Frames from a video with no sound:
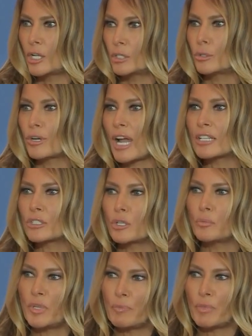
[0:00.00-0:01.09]
to rescue
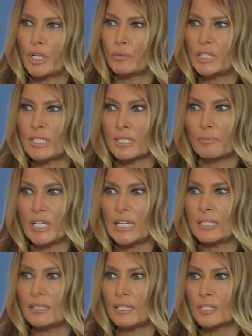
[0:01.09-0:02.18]
people with
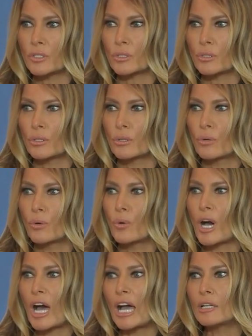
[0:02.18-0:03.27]
disabilities who
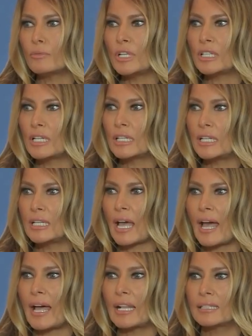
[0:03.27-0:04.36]
are unwittingly
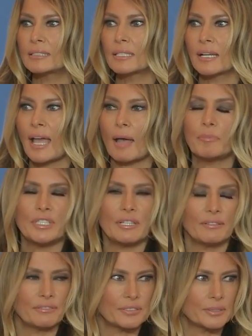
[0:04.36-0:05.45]
held
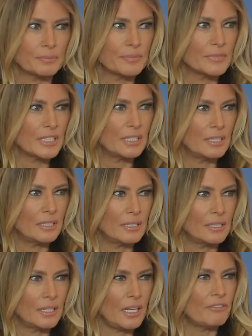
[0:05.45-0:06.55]
captive.
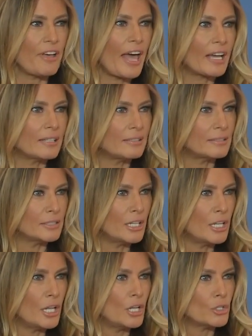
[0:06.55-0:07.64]
In fact,
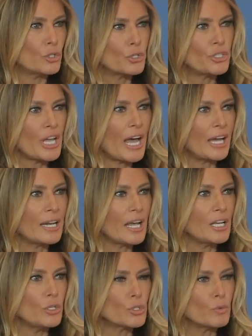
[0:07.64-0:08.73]
Georgiana
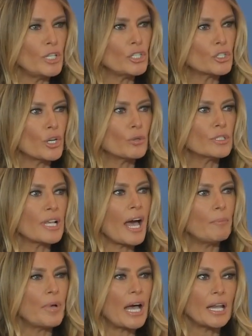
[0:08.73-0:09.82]
usually shows
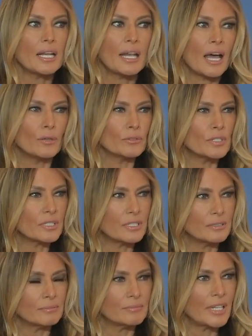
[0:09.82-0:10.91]
up unannounced
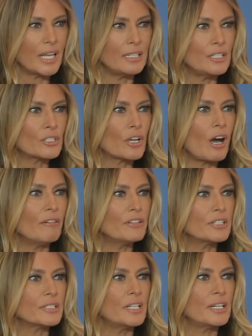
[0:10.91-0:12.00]
and
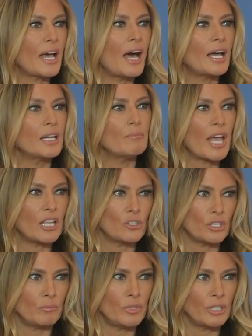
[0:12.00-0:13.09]
discovers the
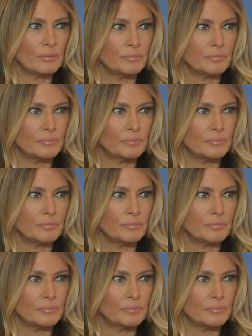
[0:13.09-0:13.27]
unimaginable.